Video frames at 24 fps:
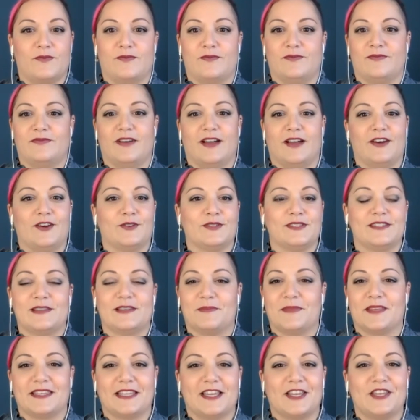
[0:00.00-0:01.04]
I know
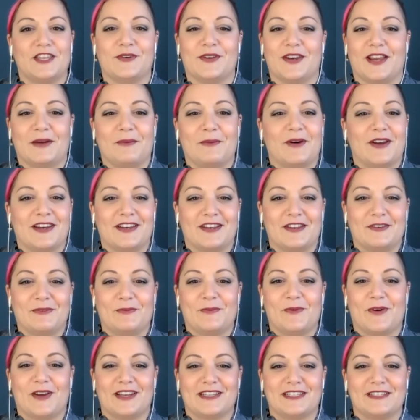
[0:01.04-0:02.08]
something that you and I
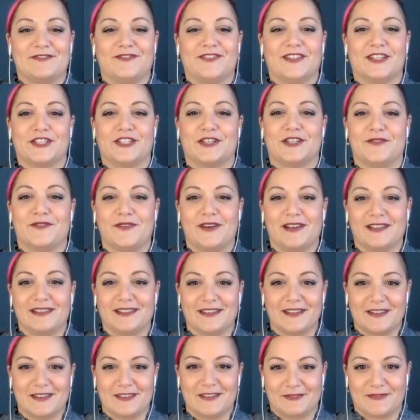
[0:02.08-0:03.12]
wanted to flesh out a
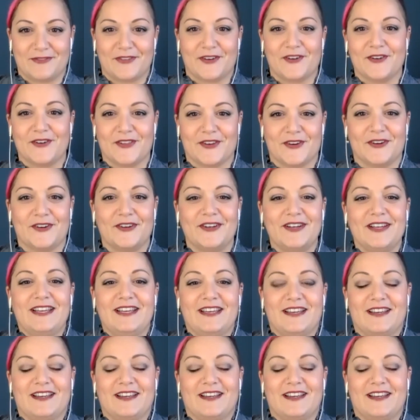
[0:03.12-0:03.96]
little further,